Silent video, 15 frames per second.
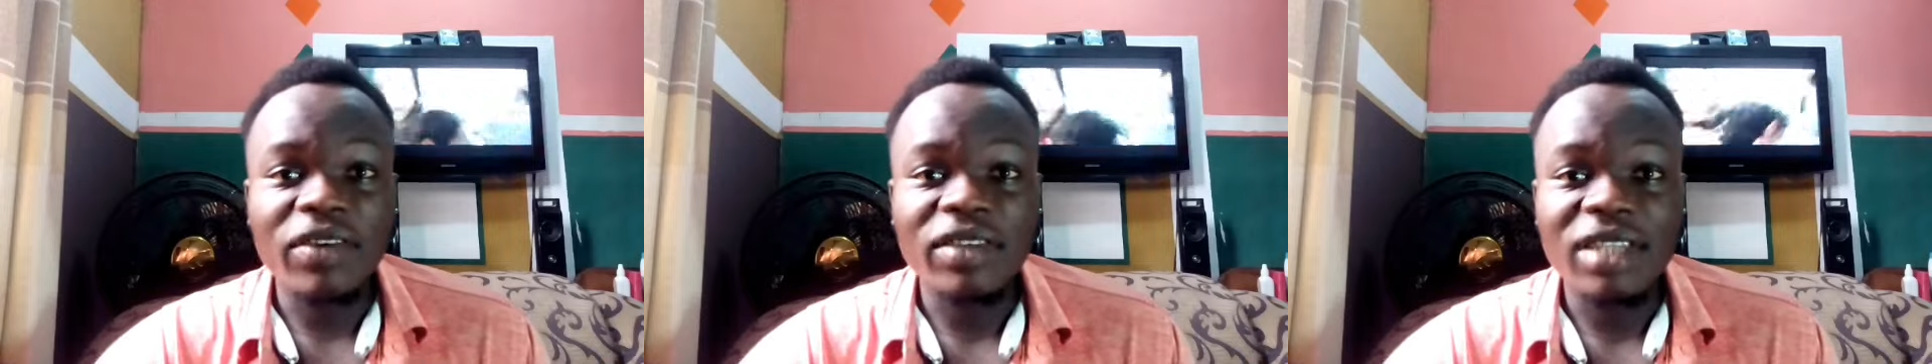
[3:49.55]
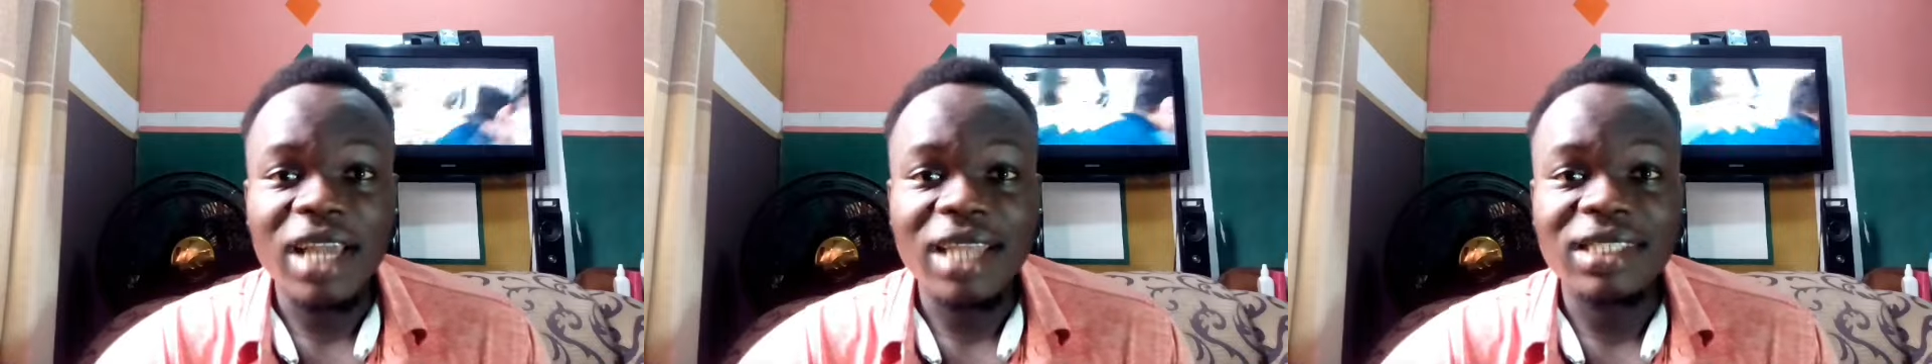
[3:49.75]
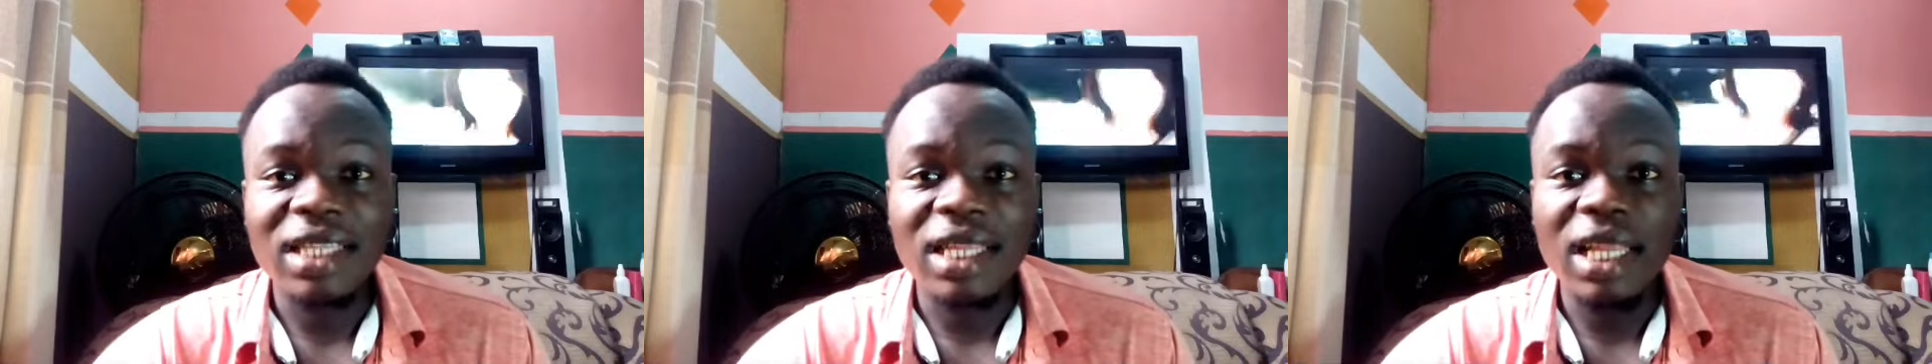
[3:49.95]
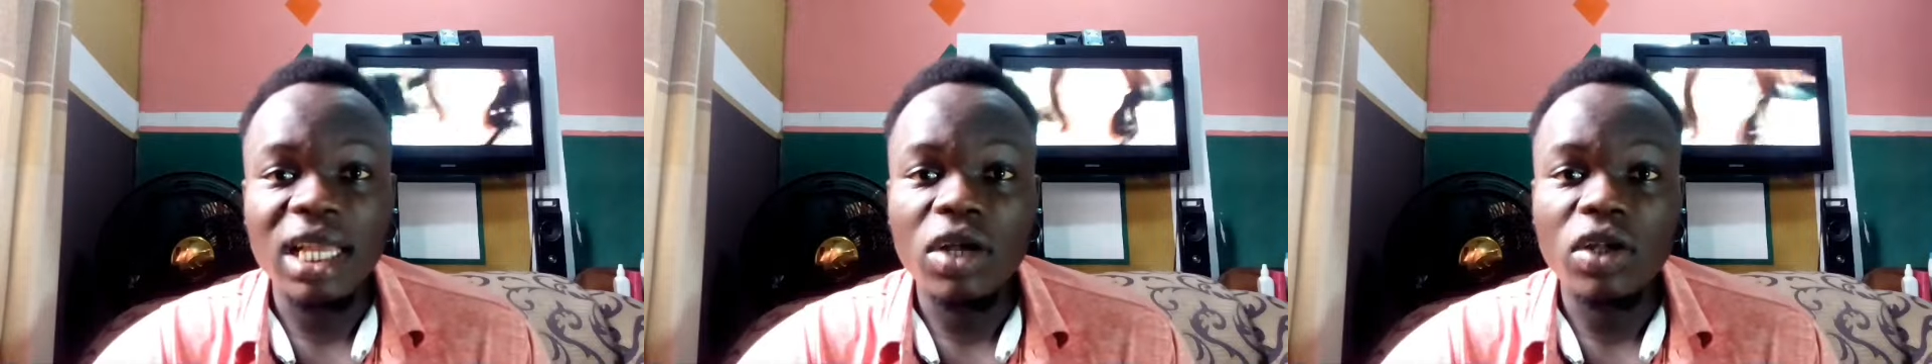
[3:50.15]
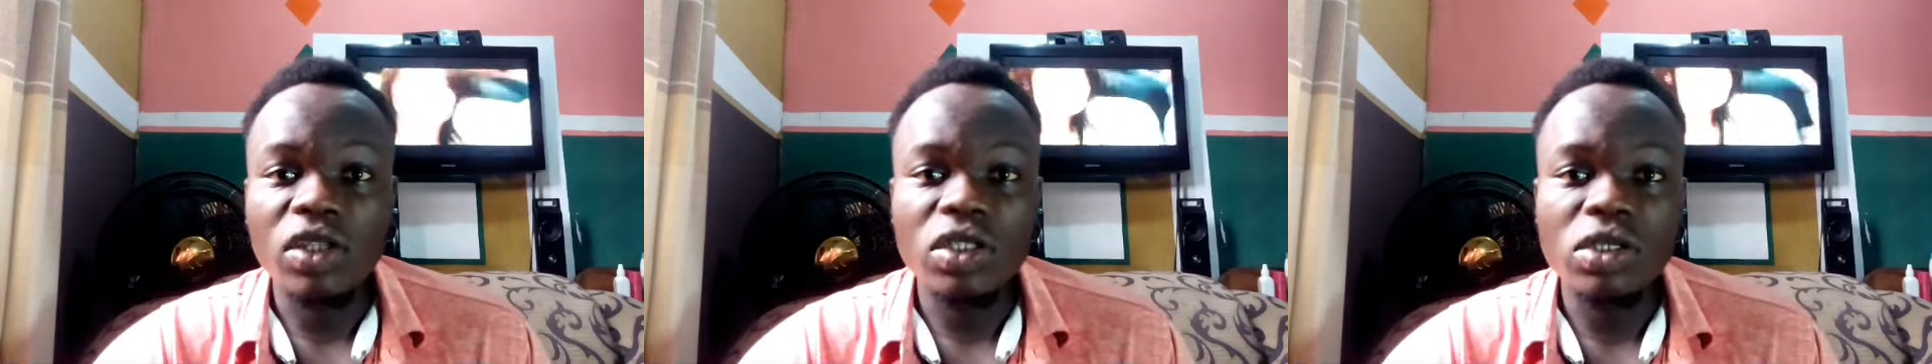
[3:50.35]
resides in
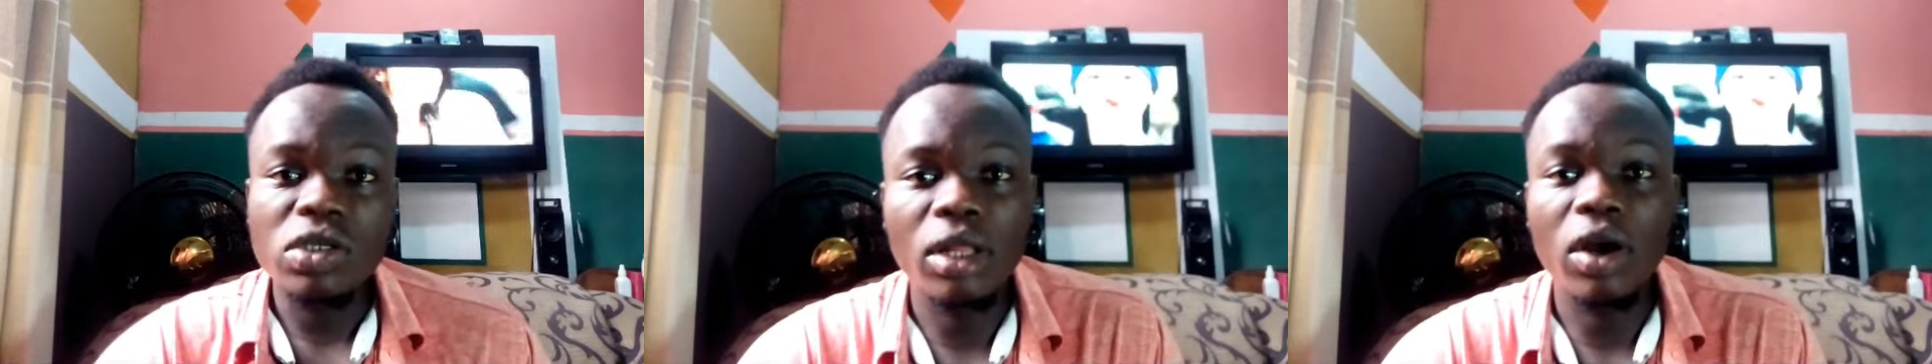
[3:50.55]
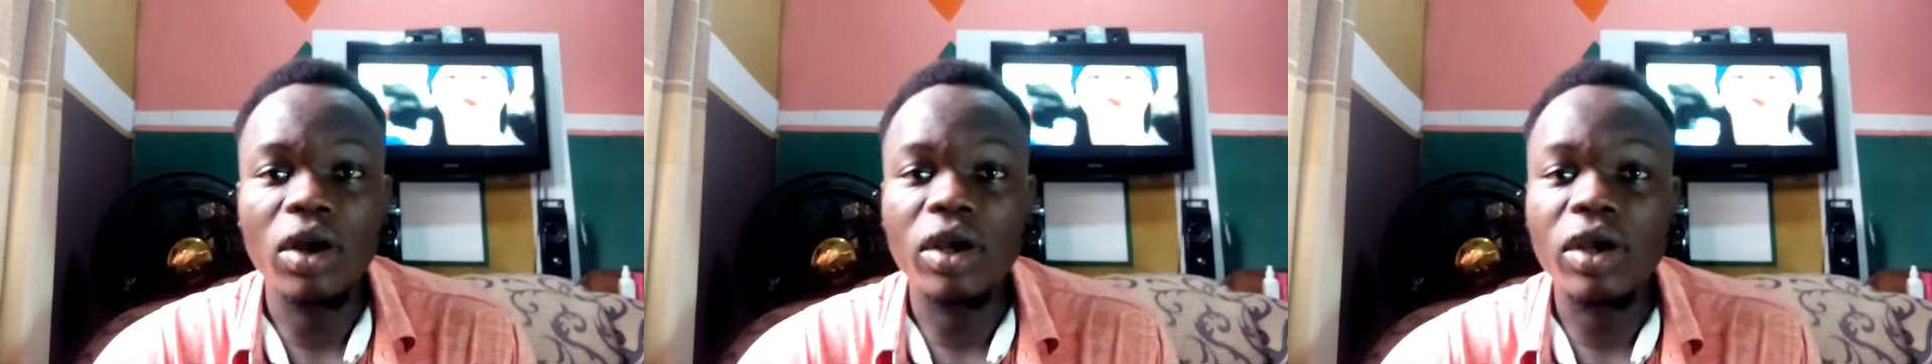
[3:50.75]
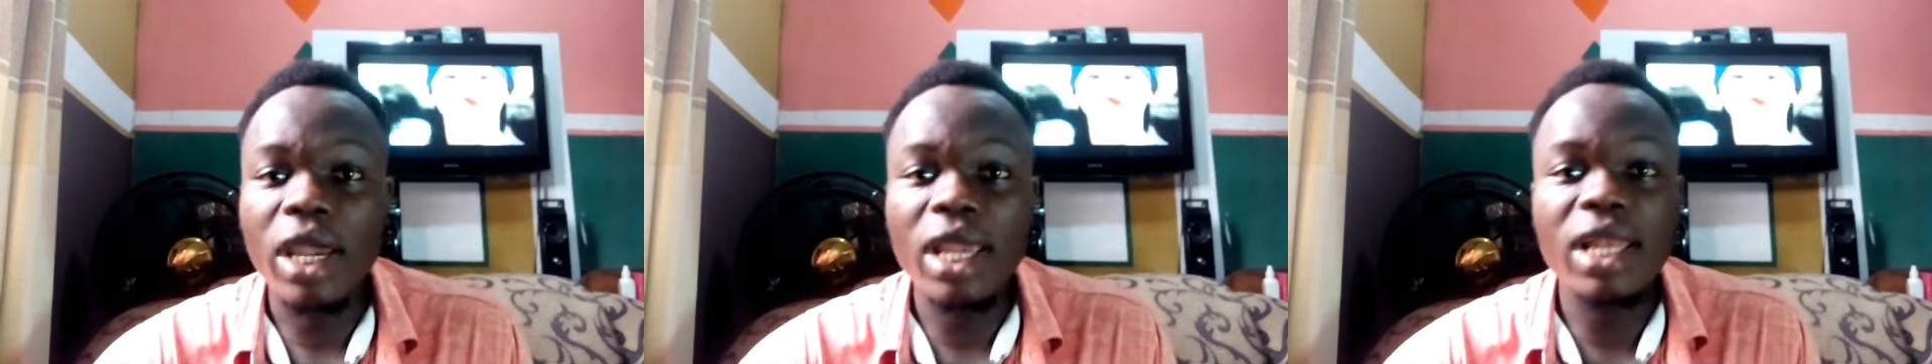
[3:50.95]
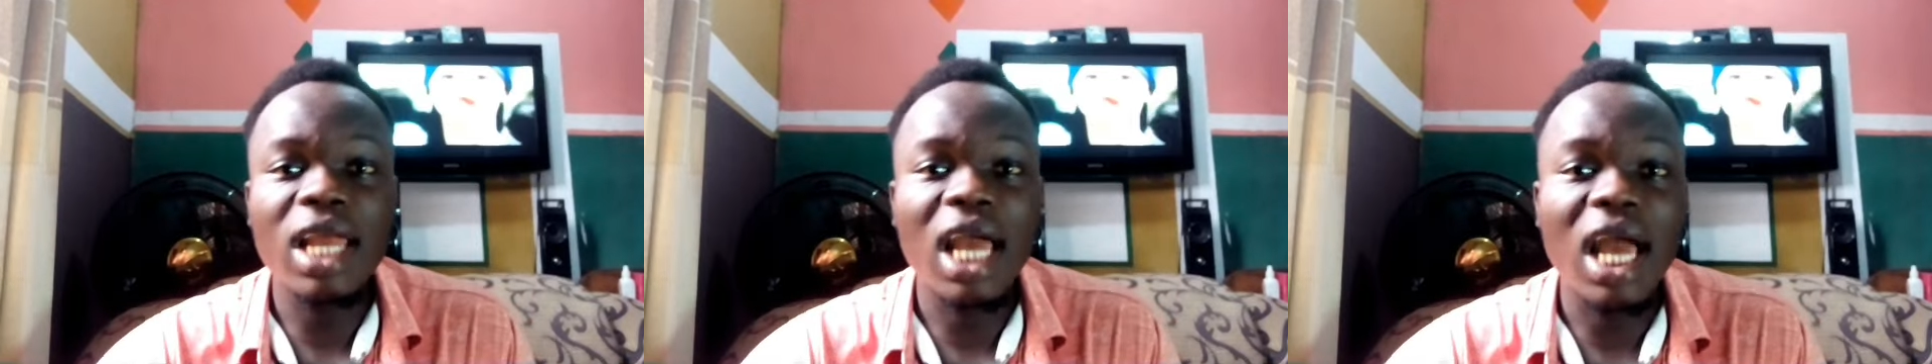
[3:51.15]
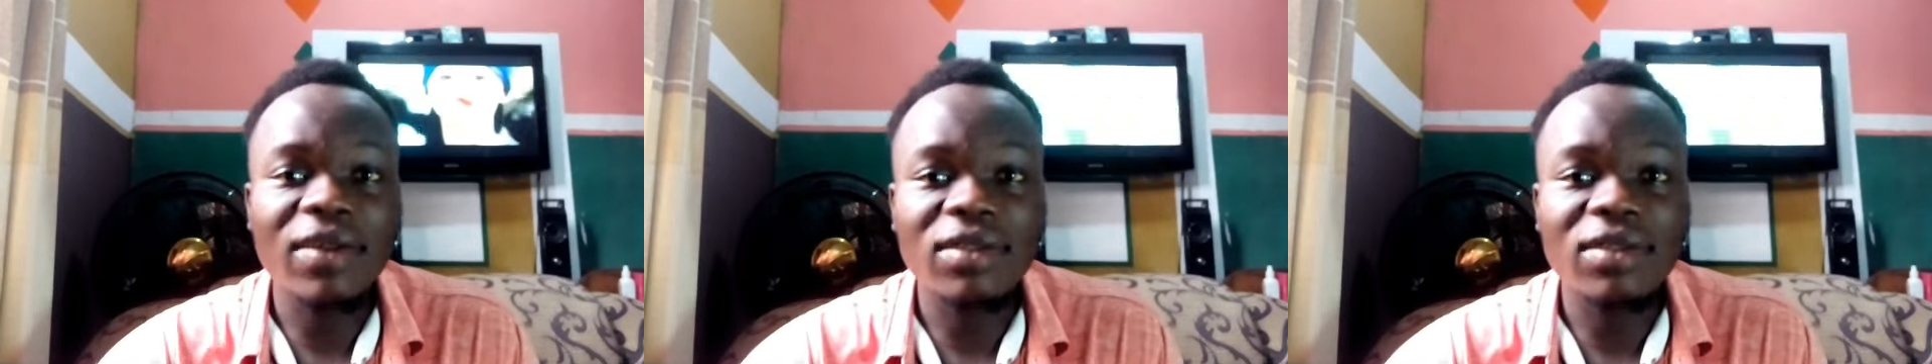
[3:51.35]
Lagos, so I'm going there.